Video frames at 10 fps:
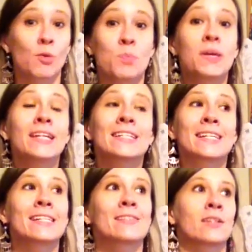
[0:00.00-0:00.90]
I repeated
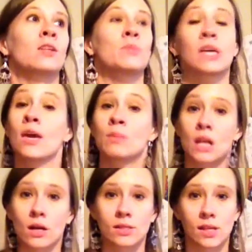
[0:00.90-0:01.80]
it until it became a
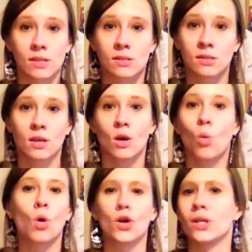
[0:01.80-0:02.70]
nonsense
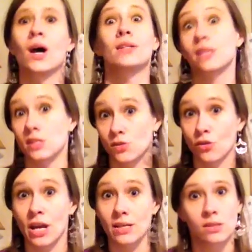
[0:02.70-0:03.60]
word, a nonsense
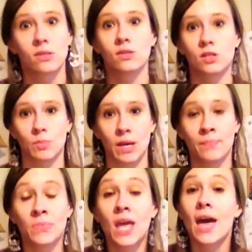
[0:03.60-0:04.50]
phrase to
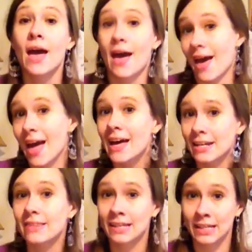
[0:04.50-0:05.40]
me. And
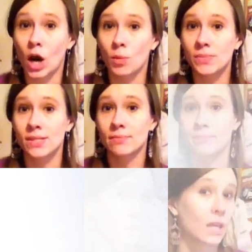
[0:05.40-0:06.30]
I think it helped.
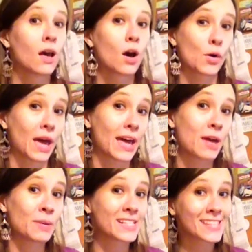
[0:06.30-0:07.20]
Okay,
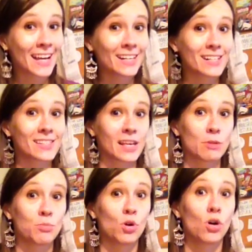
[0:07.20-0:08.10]
and my second
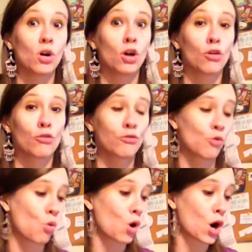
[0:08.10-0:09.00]
example
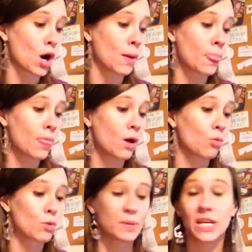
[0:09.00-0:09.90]
for
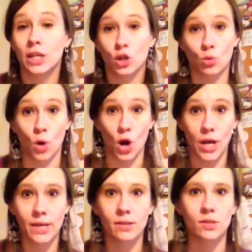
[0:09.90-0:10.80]
repeating your
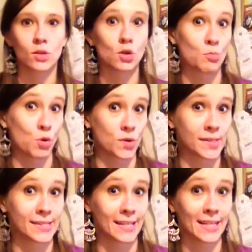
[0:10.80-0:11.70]
worry until you're
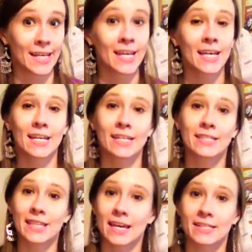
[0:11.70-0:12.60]
bored silly
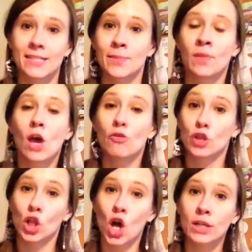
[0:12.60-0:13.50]
is this. For
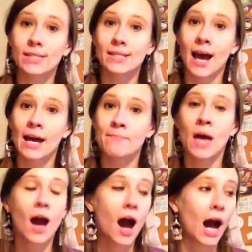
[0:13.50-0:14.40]
the longest time,
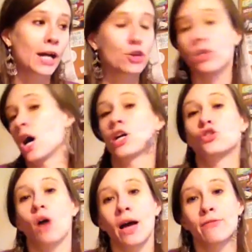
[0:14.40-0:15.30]
I could not
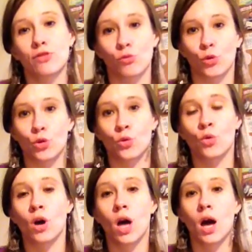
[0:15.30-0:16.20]
drive
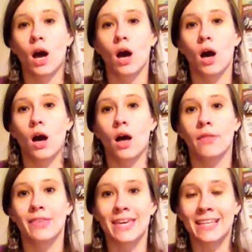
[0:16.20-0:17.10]
through
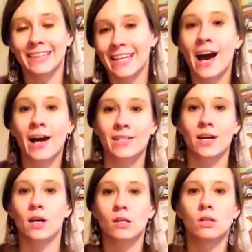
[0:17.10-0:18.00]
the Lehigh
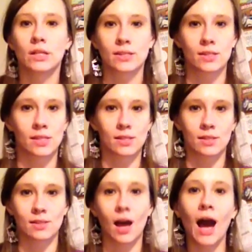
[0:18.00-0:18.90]
Tunnel. It's
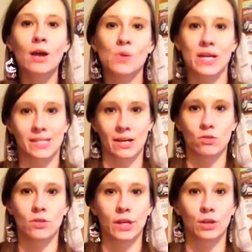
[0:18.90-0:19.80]
this highway
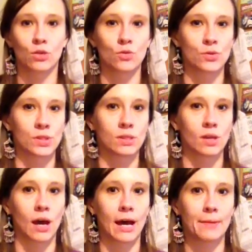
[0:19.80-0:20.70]
tunnel that goes
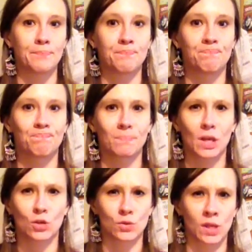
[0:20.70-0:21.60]
on
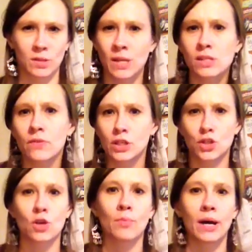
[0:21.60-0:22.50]
the Pennsylvania
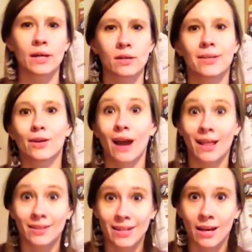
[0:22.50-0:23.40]
Turnpike near
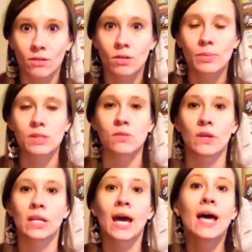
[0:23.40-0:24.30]
Allentown,
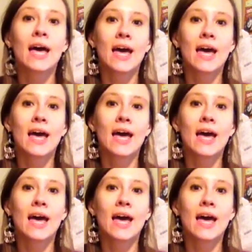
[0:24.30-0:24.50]
Pennsylvania.